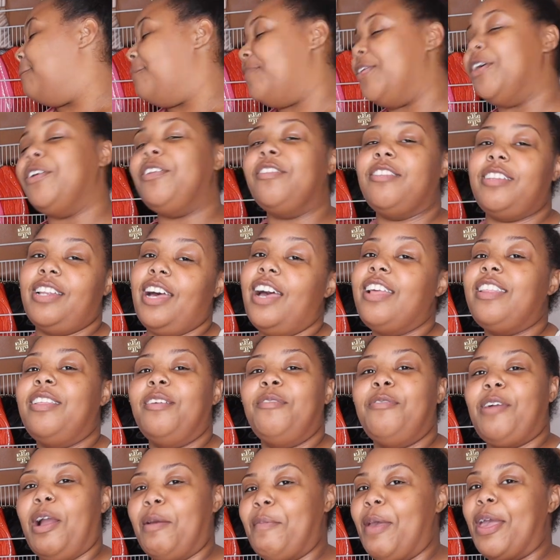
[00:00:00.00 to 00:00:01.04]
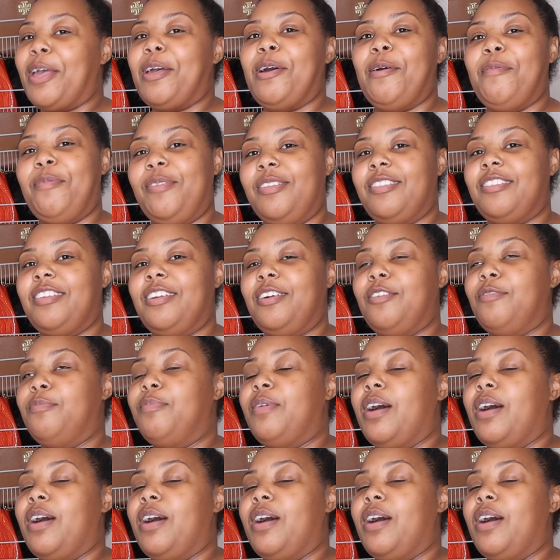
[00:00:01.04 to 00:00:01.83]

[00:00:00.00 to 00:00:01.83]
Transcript: fill this closet right back up with stuff.